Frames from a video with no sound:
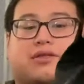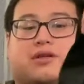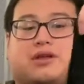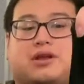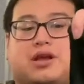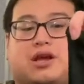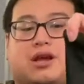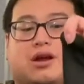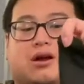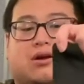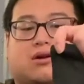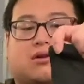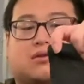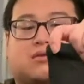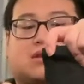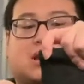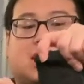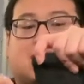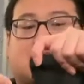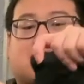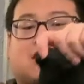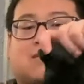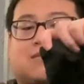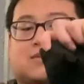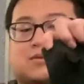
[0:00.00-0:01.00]
in here
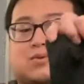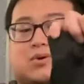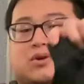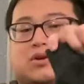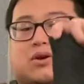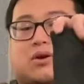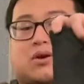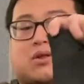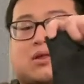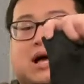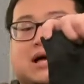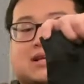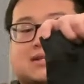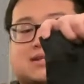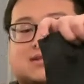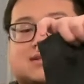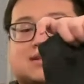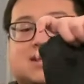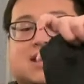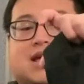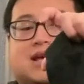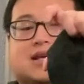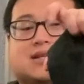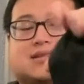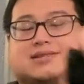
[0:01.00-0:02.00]
that comes with your glasses
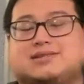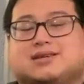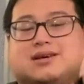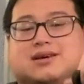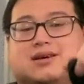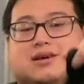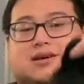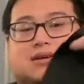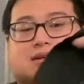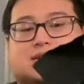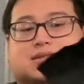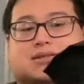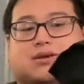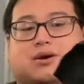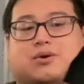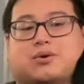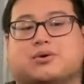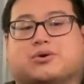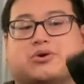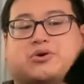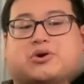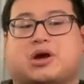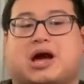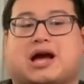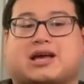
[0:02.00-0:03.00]
case. So
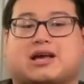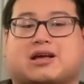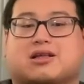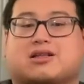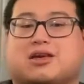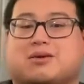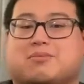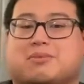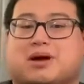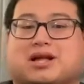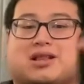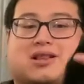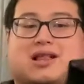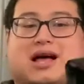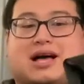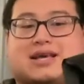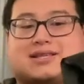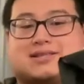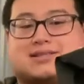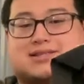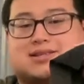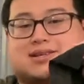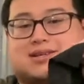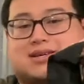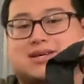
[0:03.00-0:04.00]
I can clean my
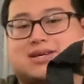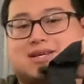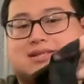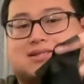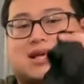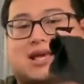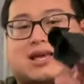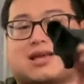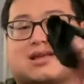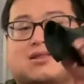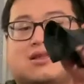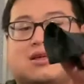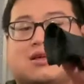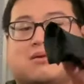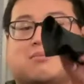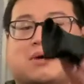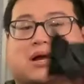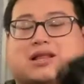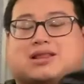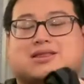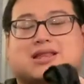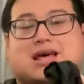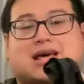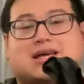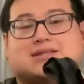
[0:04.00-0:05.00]
glasses, I can clean my
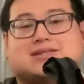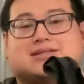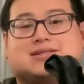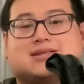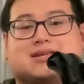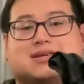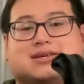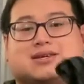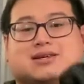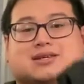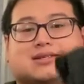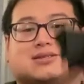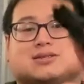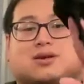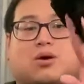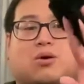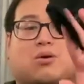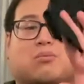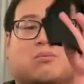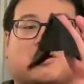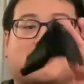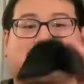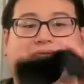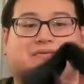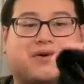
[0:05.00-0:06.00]
lenses or
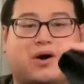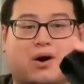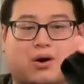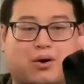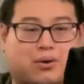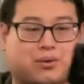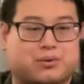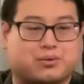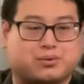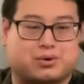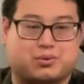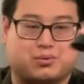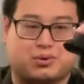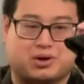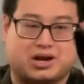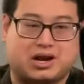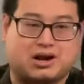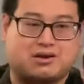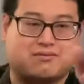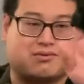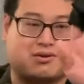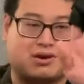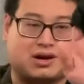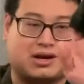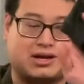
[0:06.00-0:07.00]
my phone or
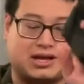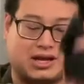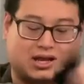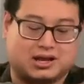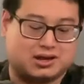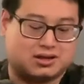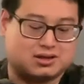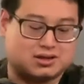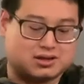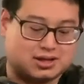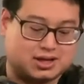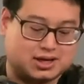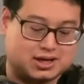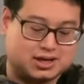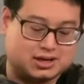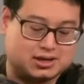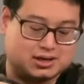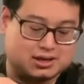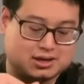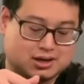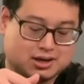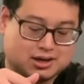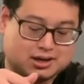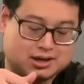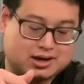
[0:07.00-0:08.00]
whatever I need to clean.
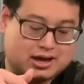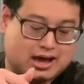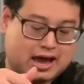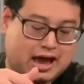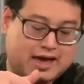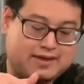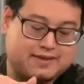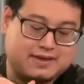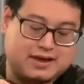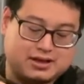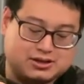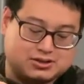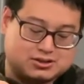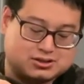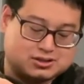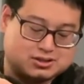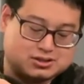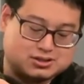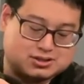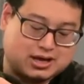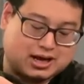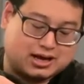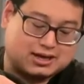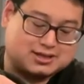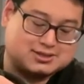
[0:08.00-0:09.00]
And then it just
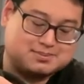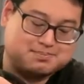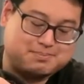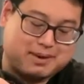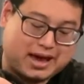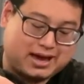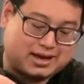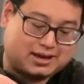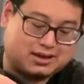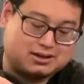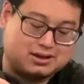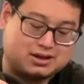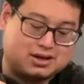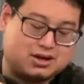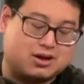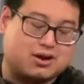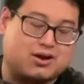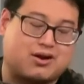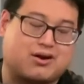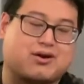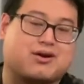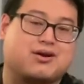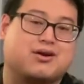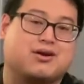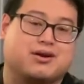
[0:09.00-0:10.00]
tucks back in
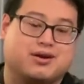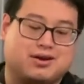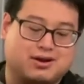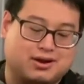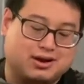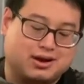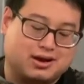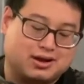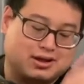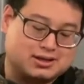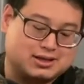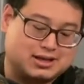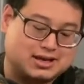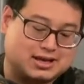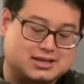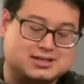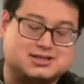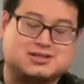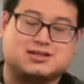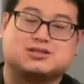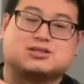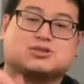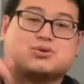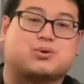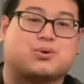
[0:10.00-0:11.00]
here,
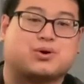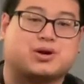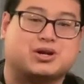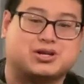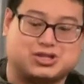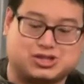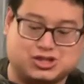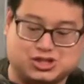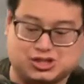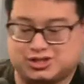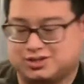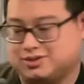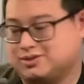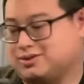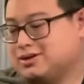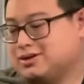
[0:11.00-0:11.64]
easy storage.